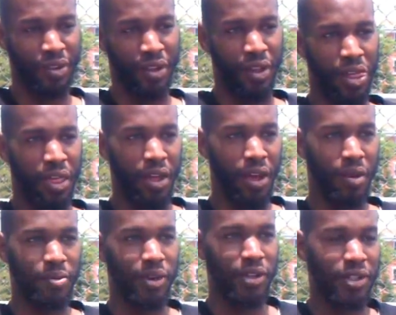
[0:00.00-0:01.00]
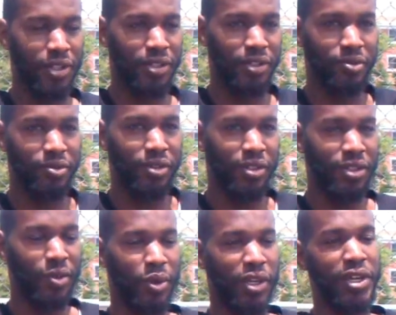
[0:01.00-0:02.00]
I mean,
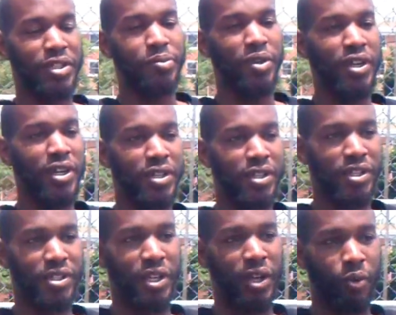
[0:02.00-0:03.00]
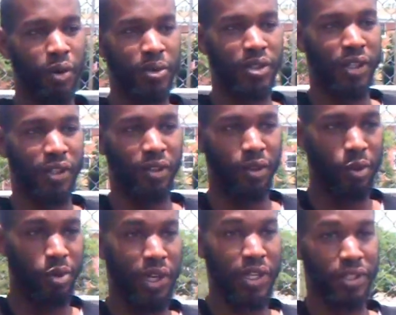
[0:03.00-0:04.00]
just, what gets me is the city of Wilmington
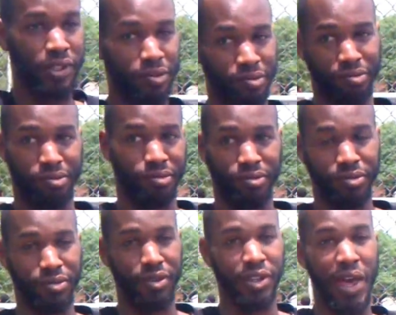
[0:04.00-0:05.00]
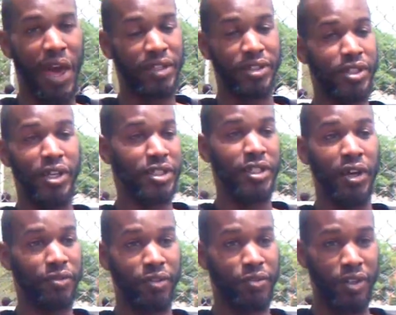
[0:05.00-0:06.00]
who doesn't uh, oh, actually does
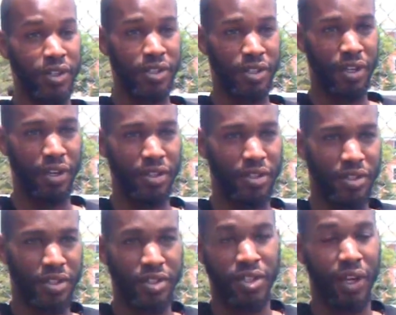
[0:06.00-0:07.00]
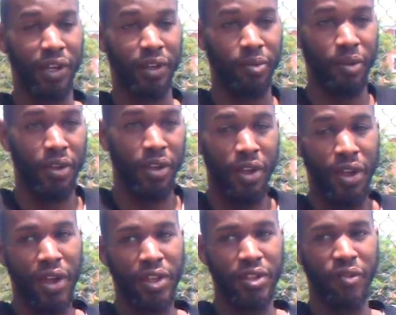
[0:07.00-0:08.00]
nothing for these kids. It's a shame.
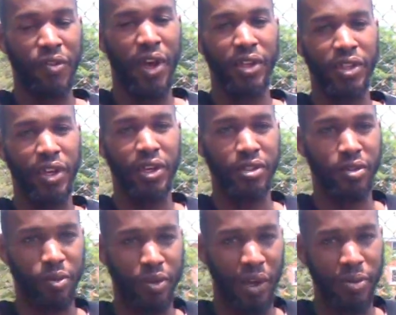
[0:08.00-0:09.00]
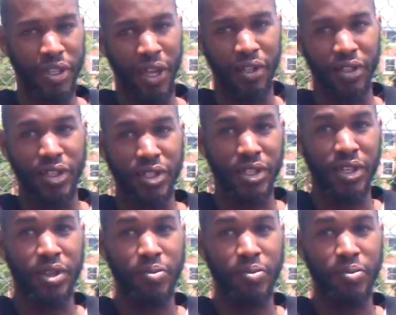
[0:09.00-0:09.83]
Yeah. And the fact is, when I was down D.C.